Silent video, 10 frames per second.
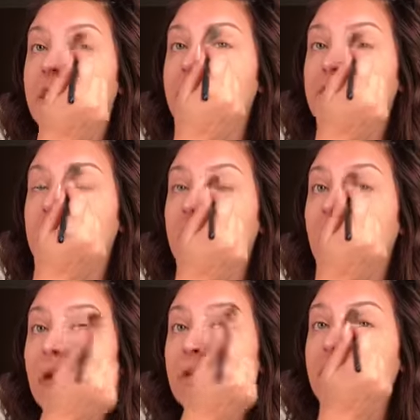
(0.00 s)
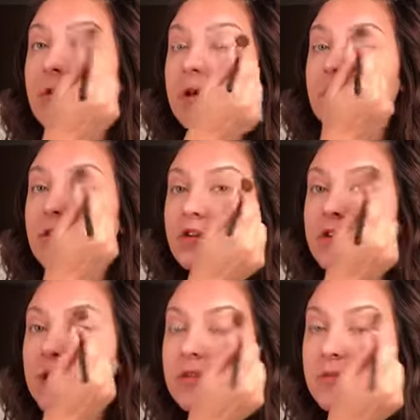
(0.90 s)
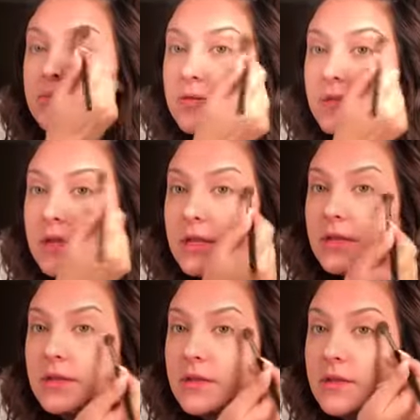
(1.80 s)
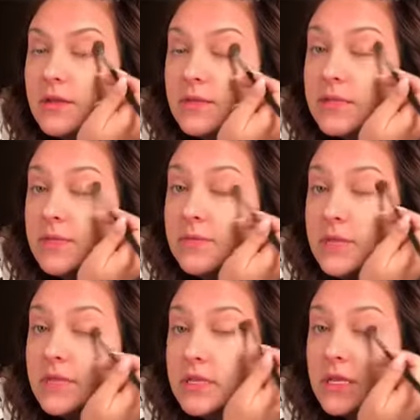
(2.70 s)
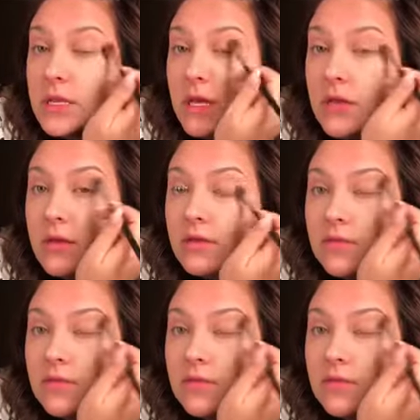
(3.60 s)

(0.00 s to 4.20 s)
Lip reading: make sure all of the other shades blend seamlessly.